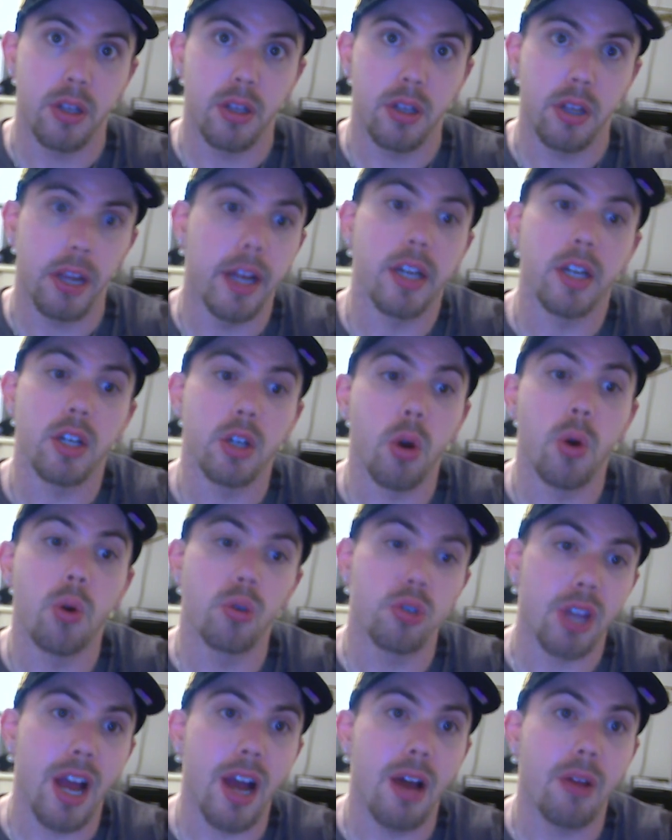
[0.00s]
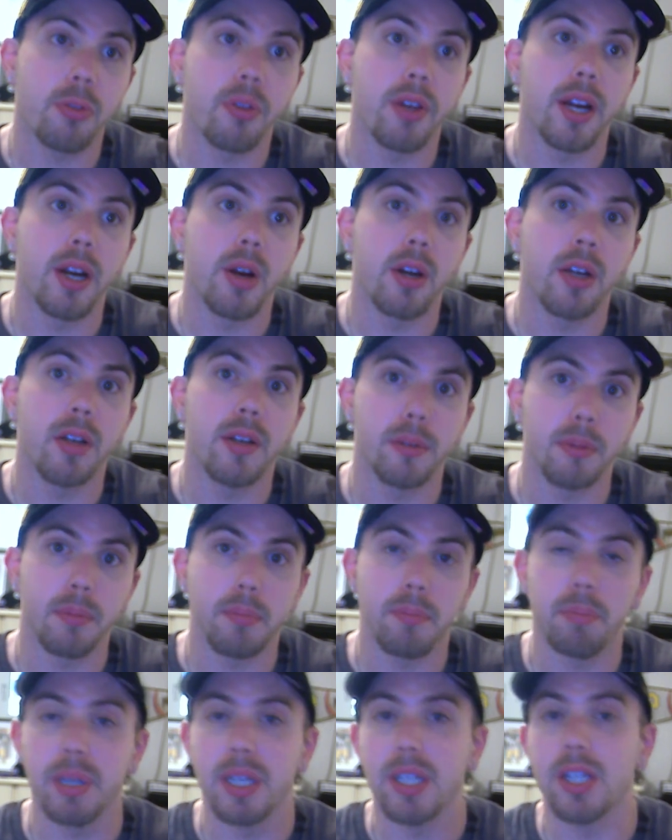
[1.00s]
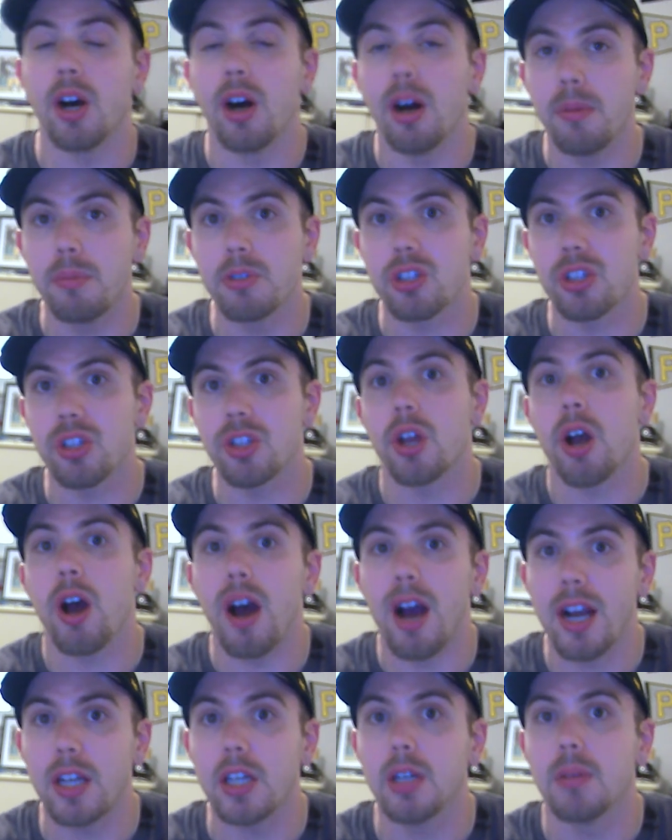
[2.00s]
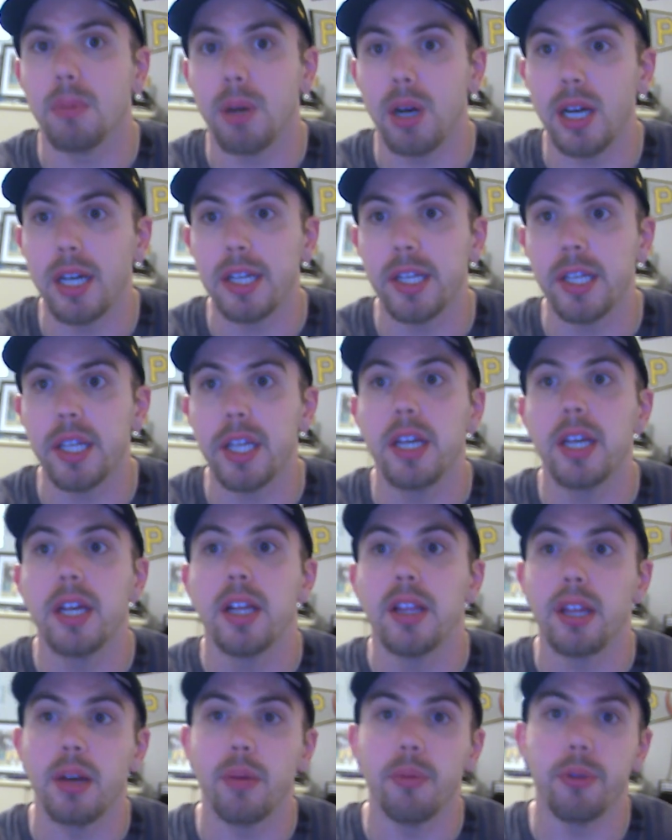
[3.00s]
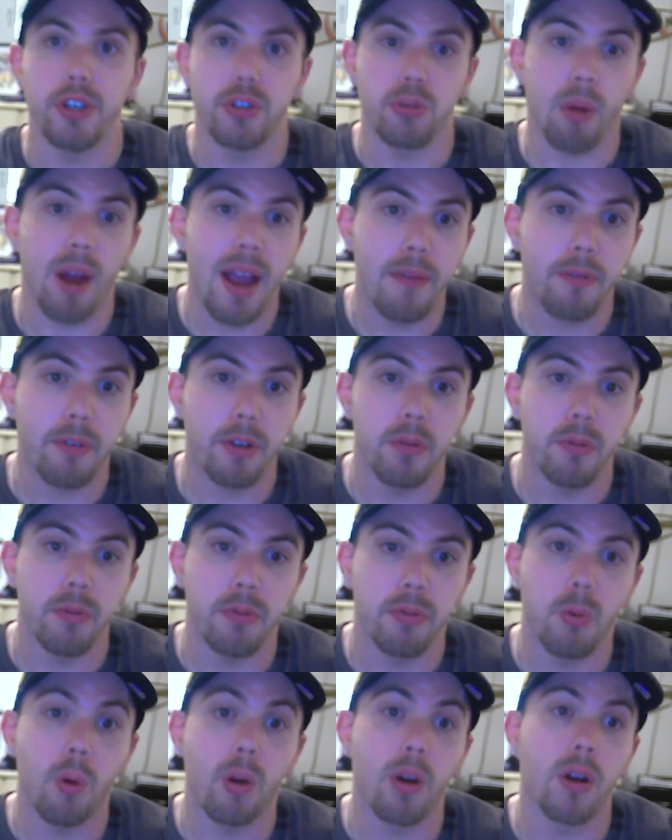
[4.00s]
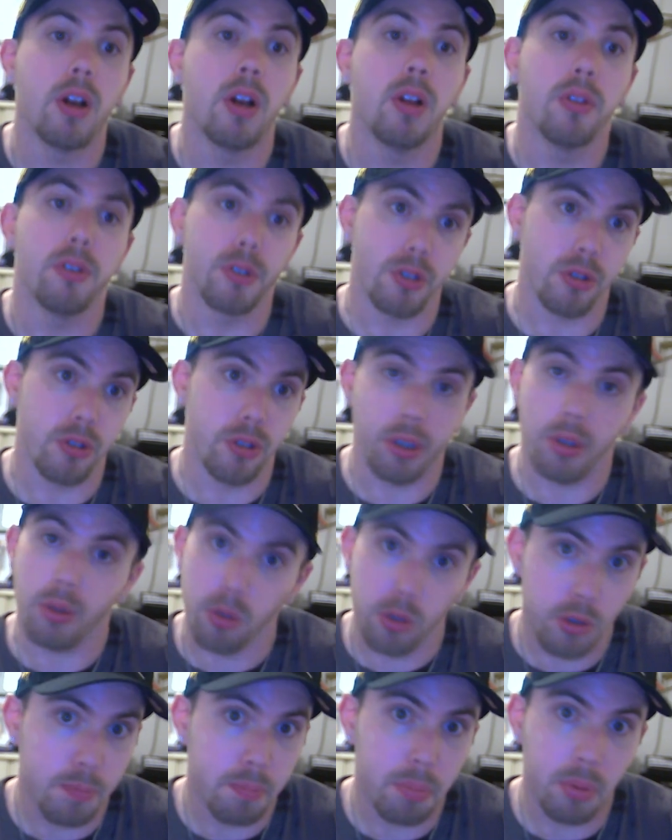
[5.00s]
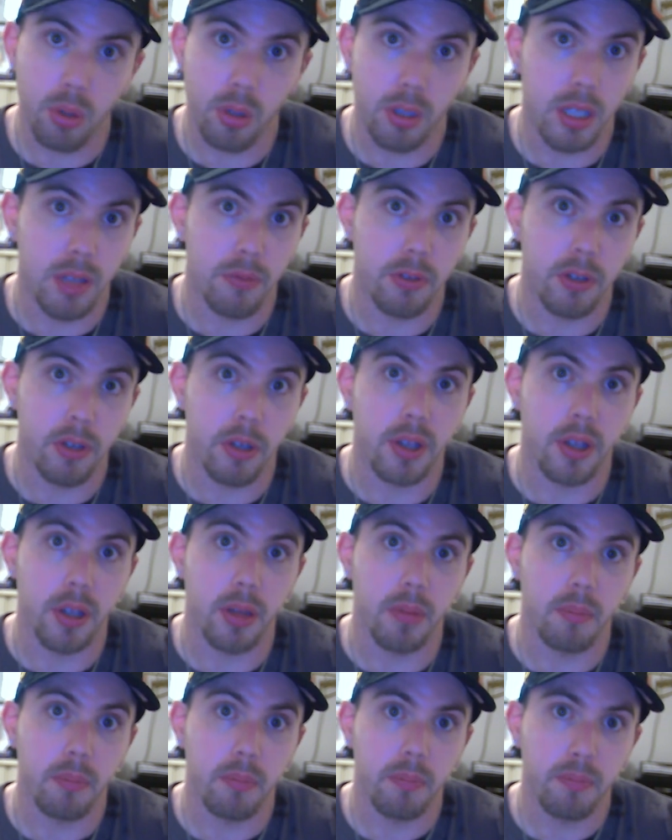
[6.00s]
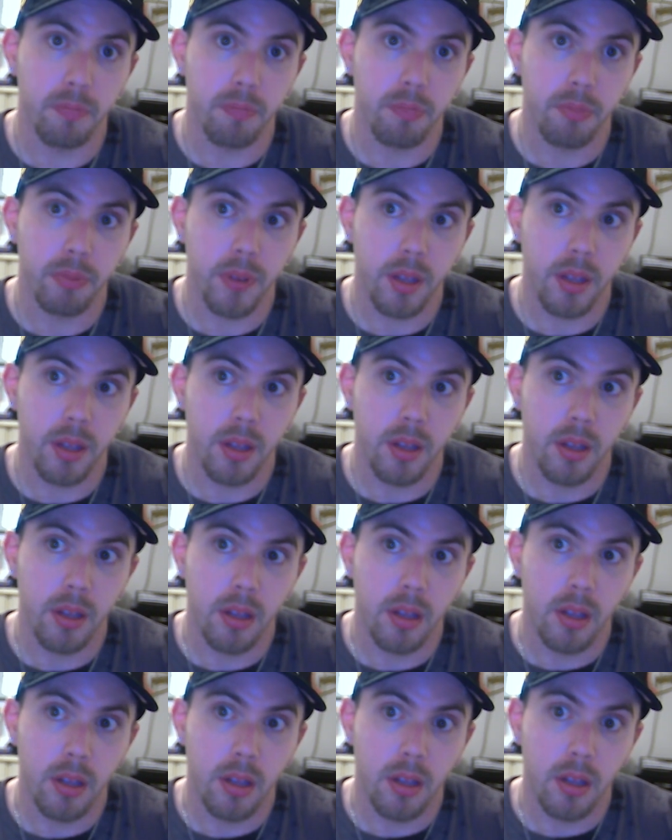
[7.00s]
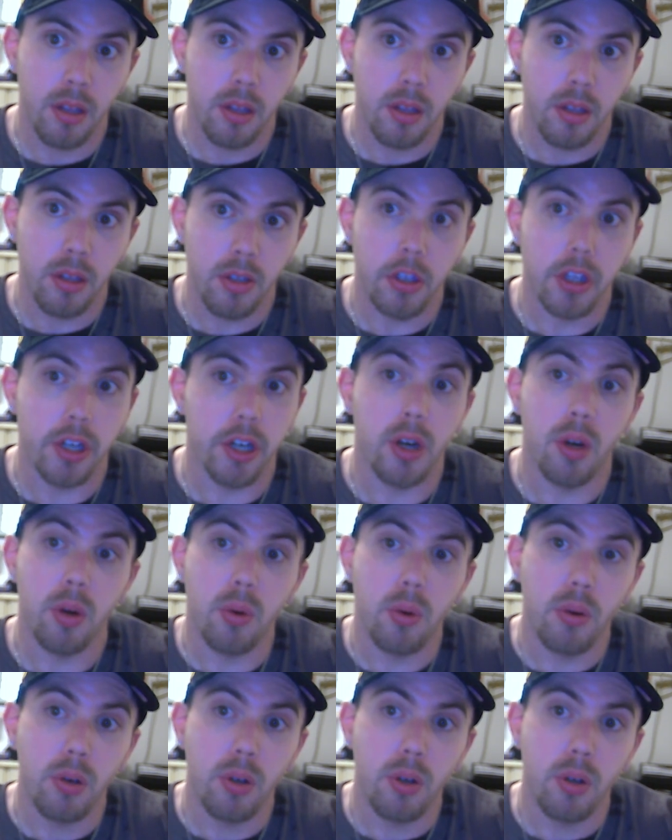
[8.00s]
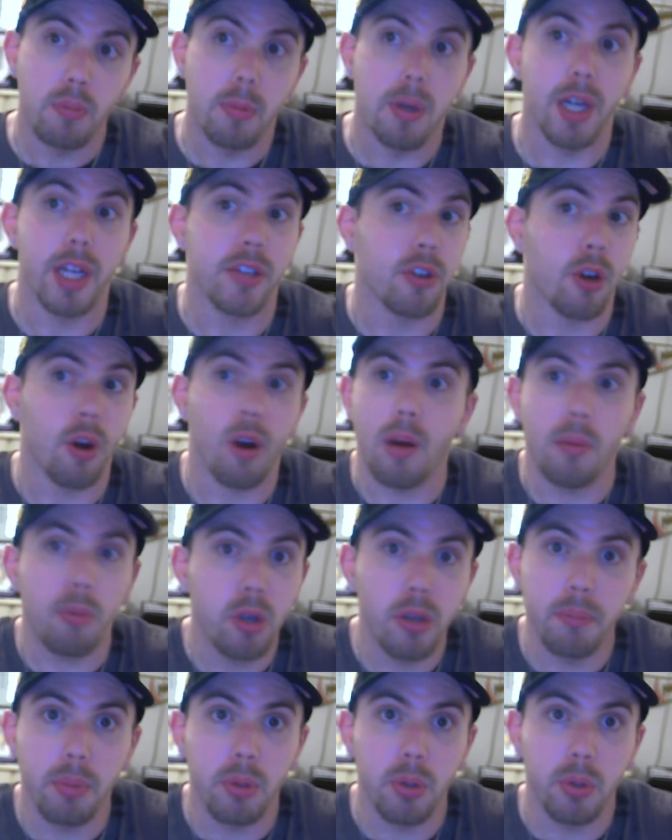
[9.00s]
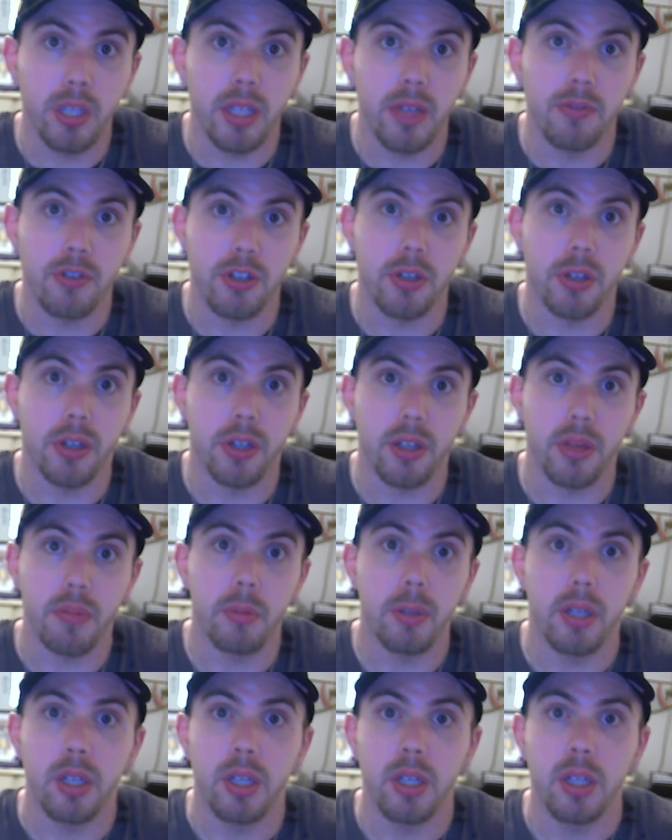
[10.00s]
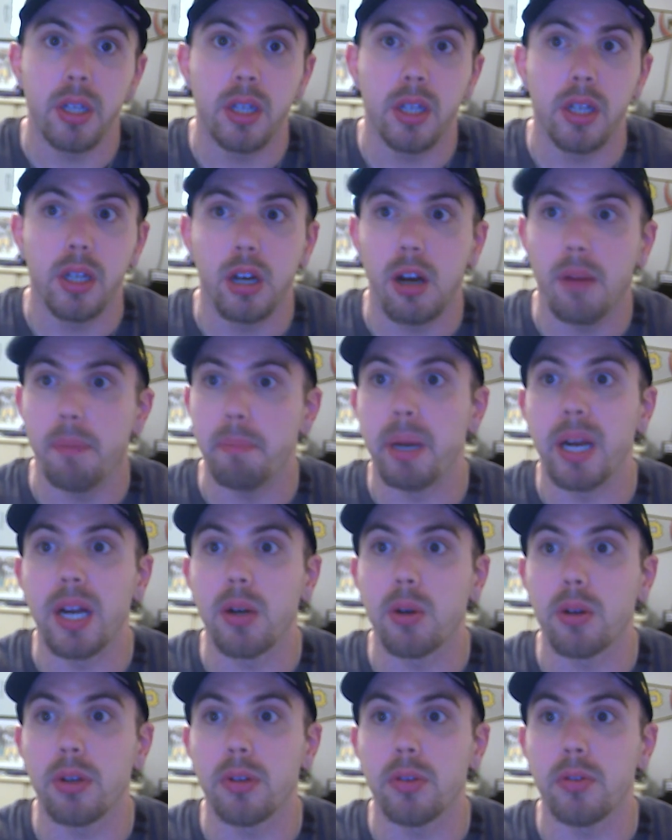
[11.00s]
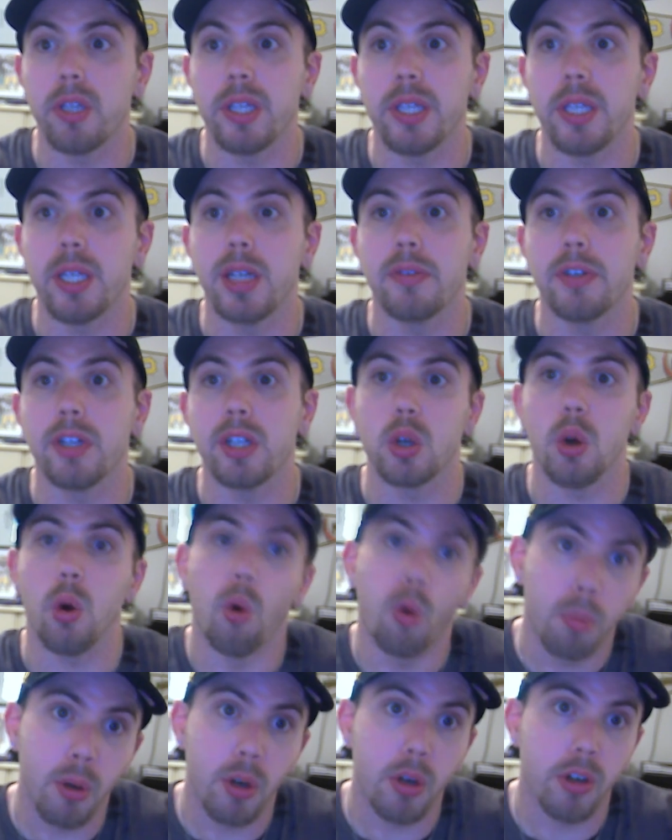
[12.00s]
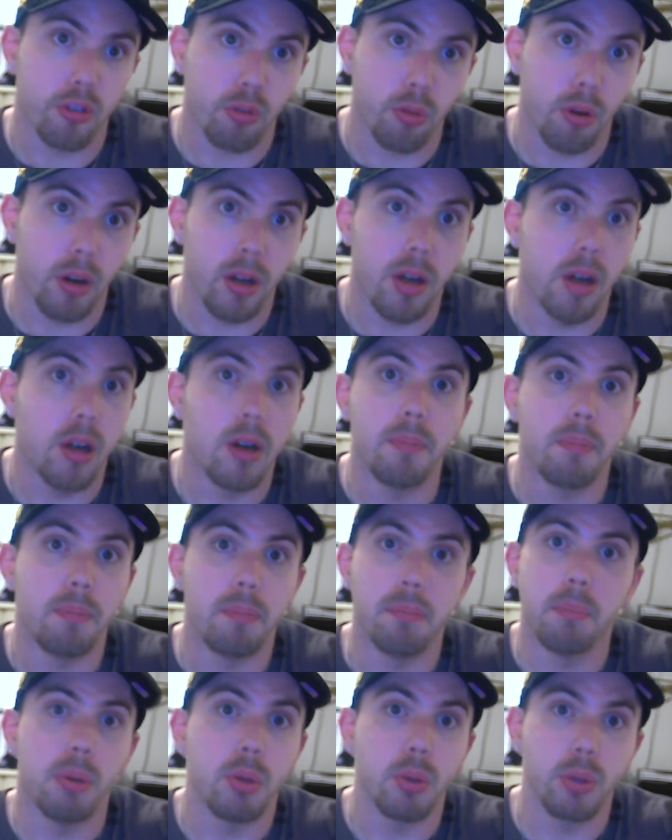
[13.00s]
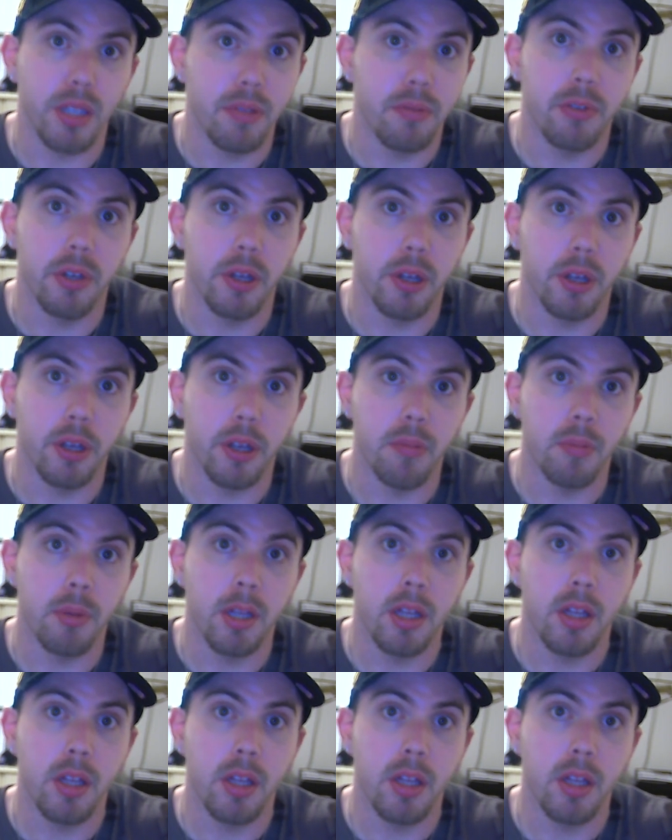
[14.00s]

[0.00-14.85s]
and goes out there and becomes this hot commodity that we drafted him for. The Steelers believed in him. You know, Mike Tomlin believes in him. Apparently, Kevin Colbert believed in him.